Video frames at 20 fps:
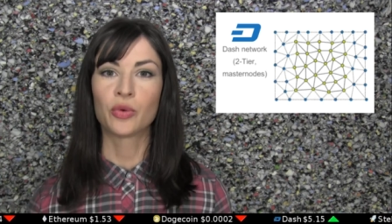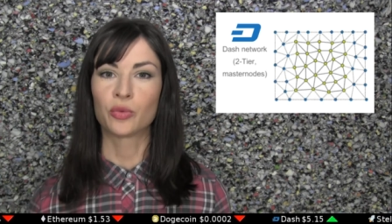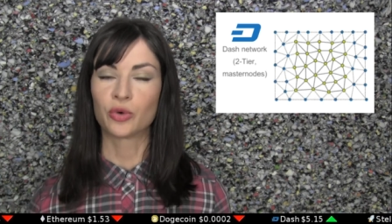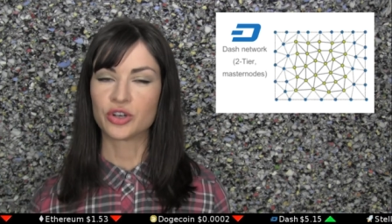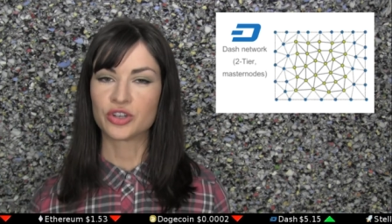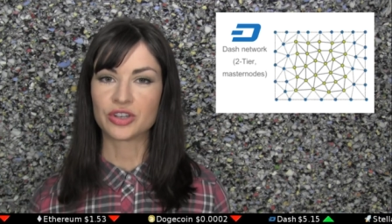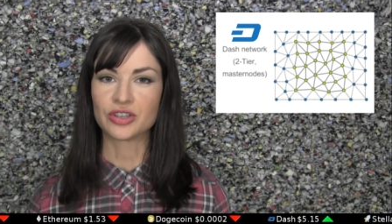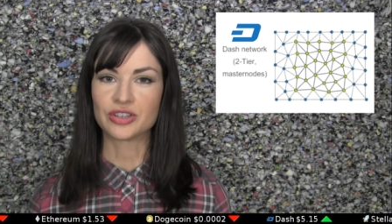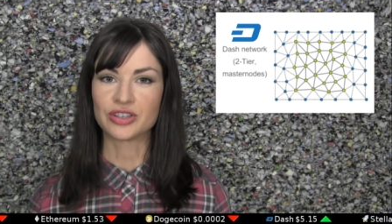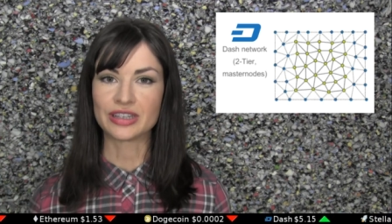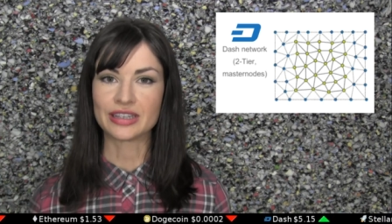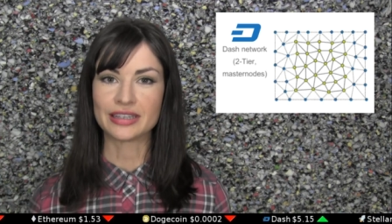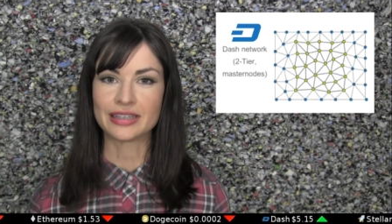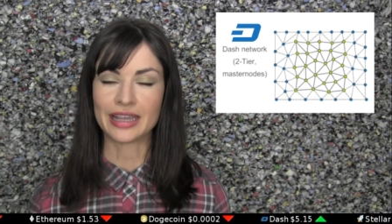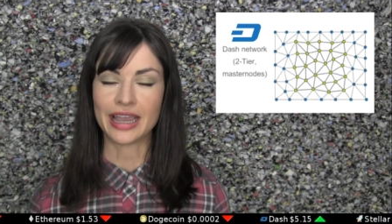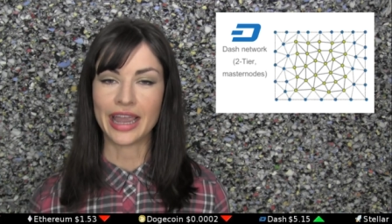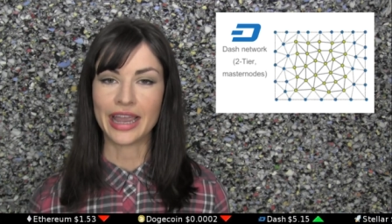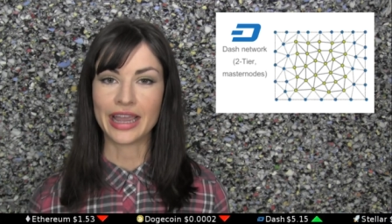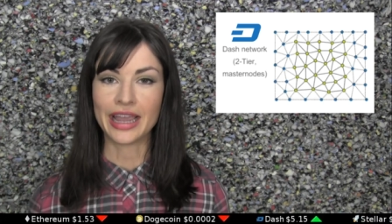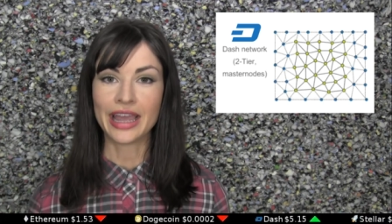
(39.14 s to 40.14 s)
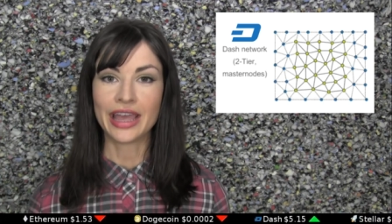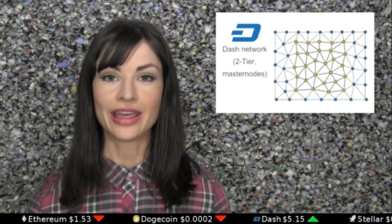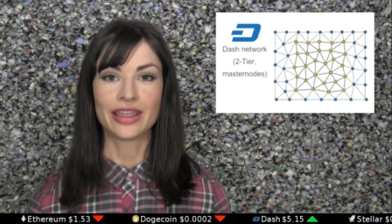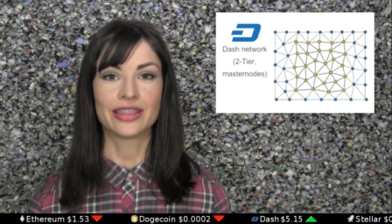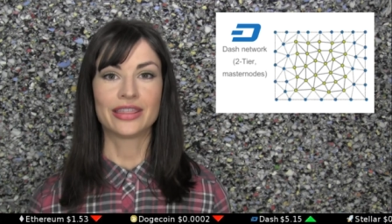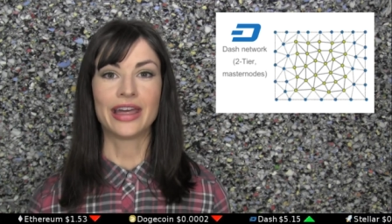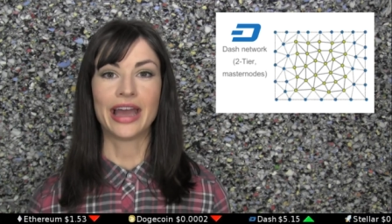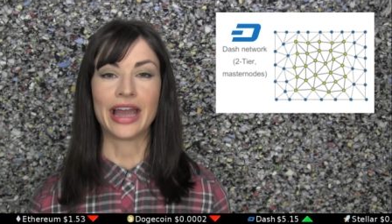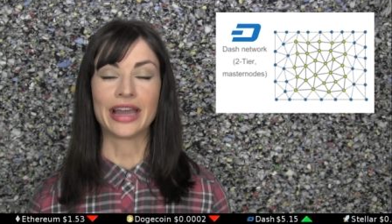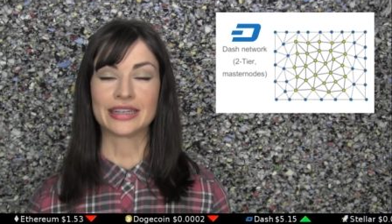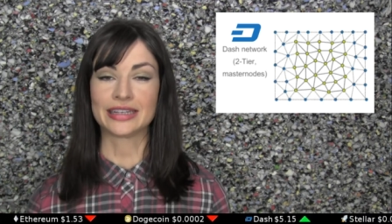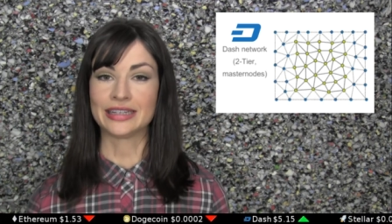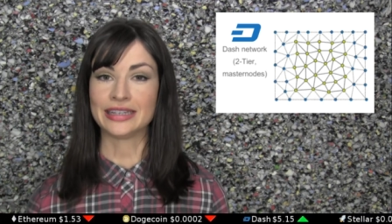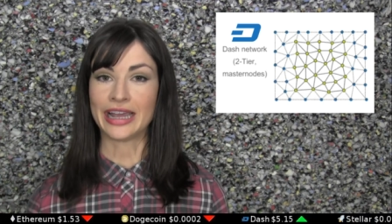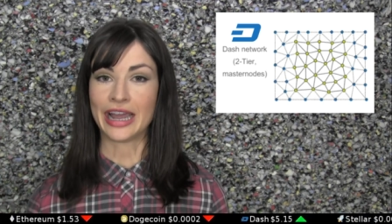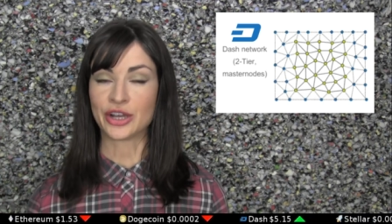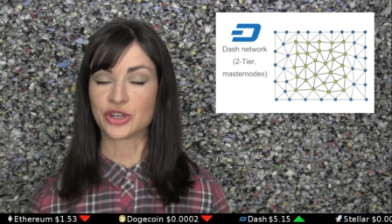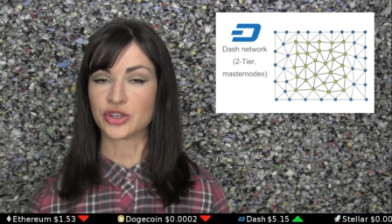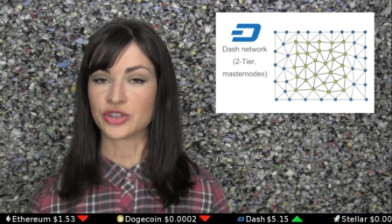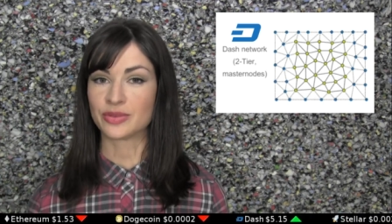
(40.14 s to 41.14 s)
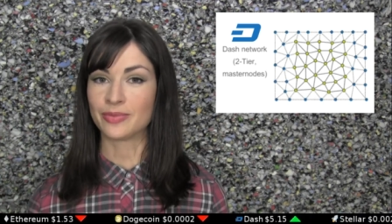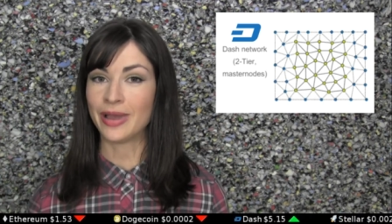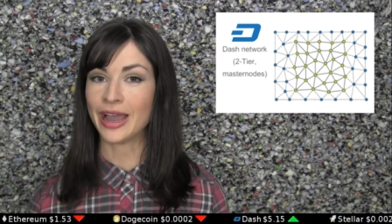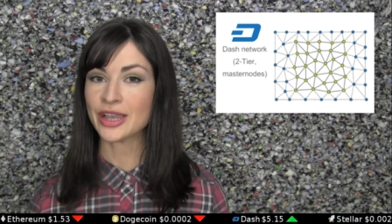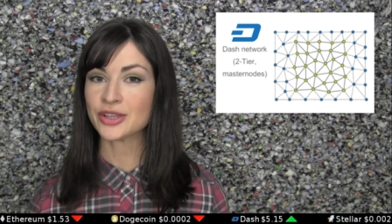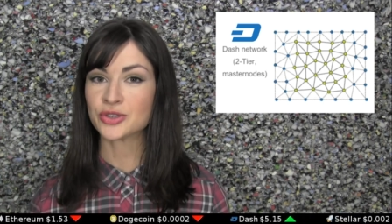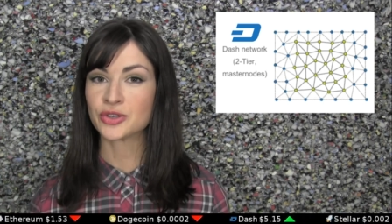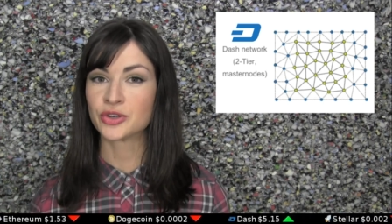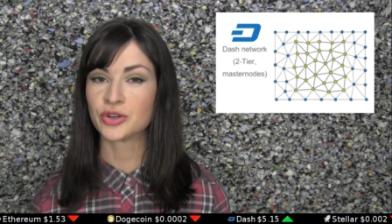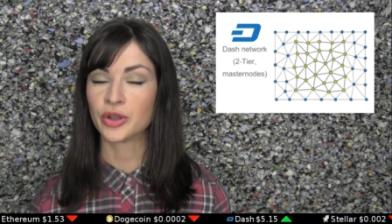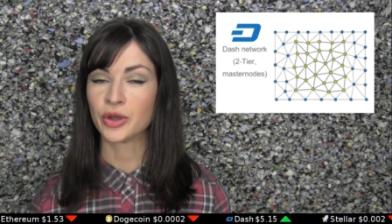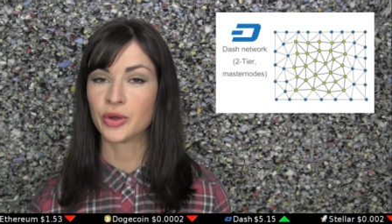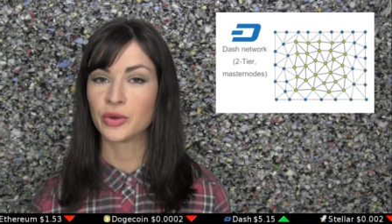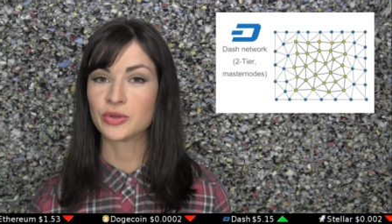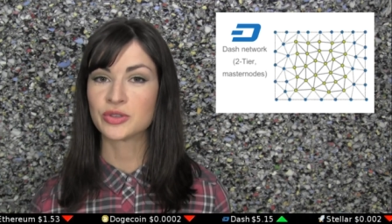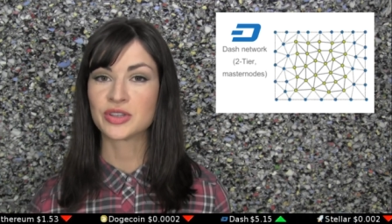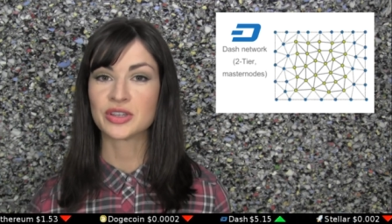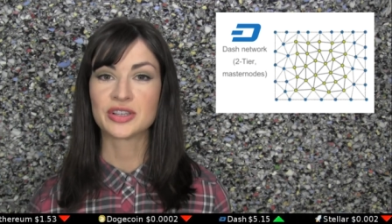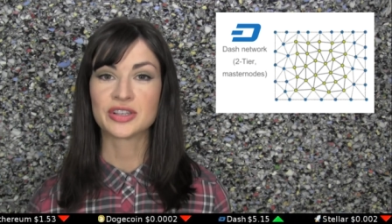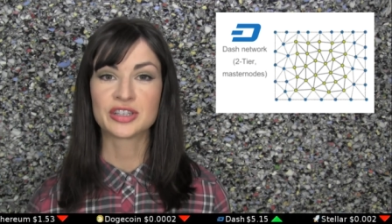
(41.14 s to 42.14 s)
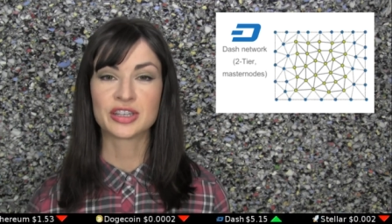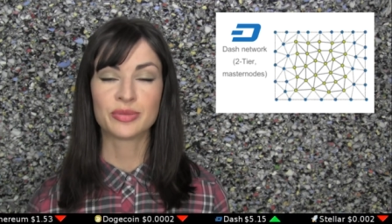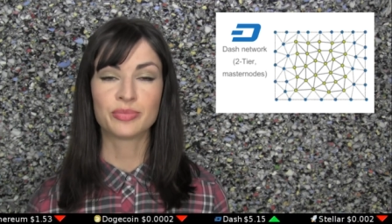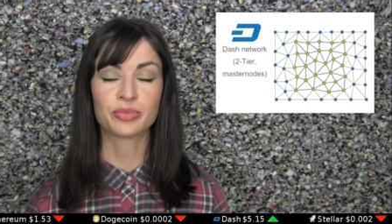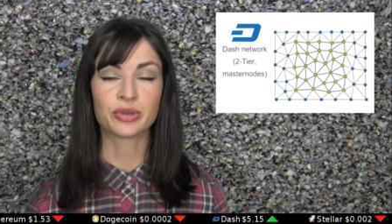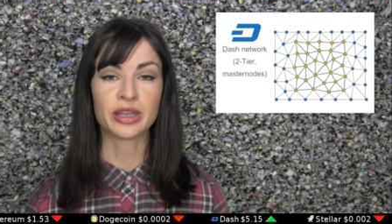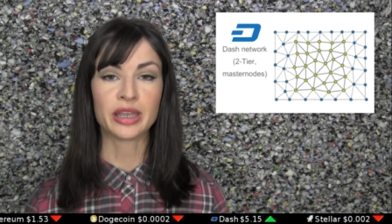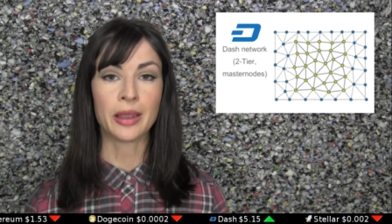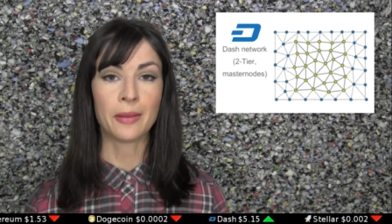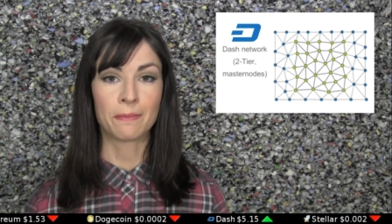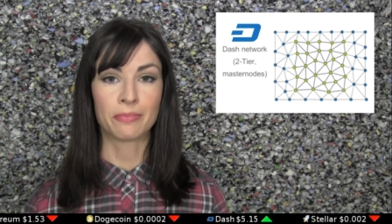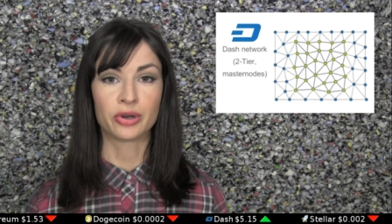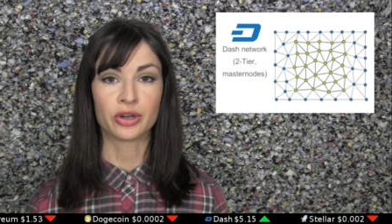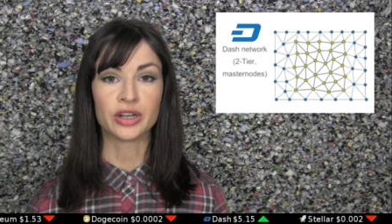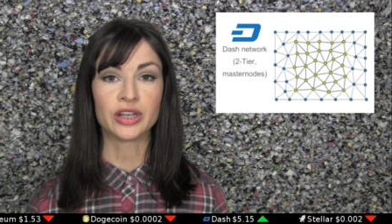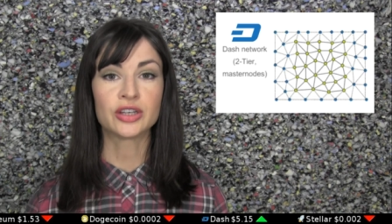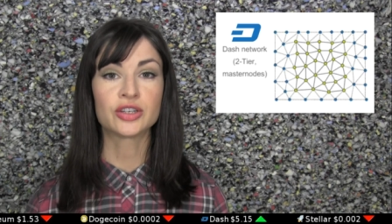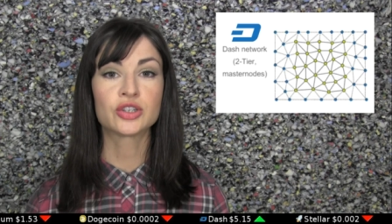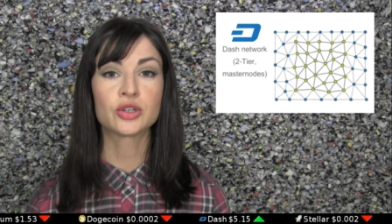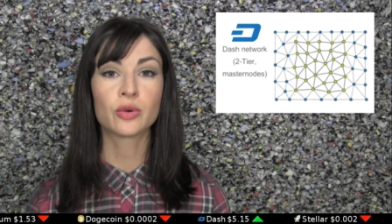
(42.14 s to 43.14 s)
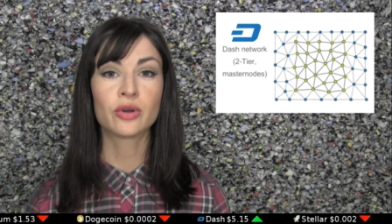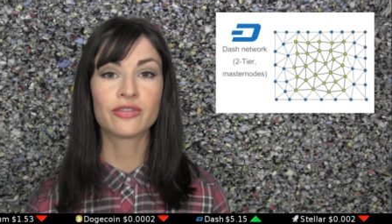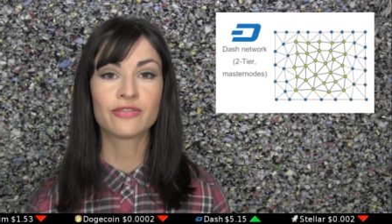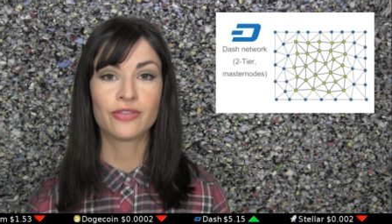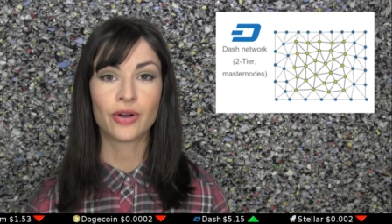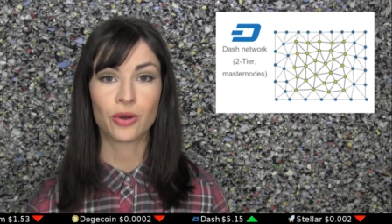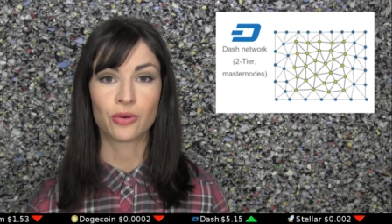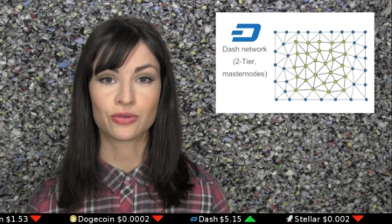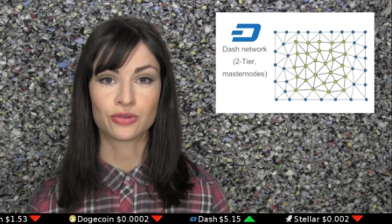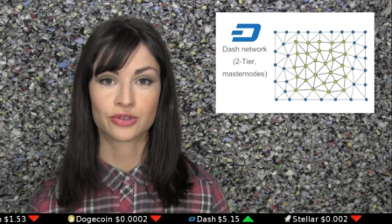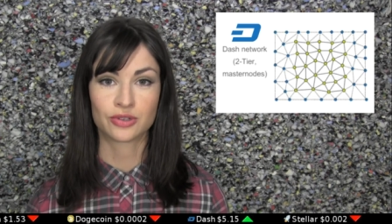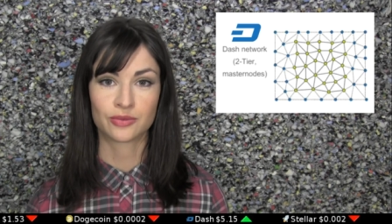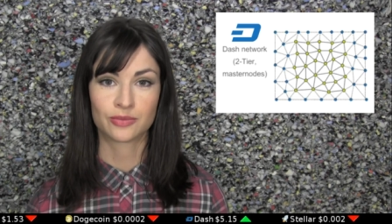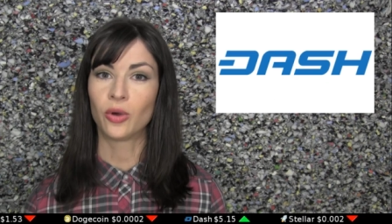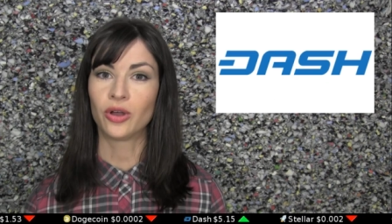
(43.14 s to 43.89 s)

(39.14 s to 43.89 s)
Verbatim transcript: which is to say that Dash's masternodes simply put it to a vote.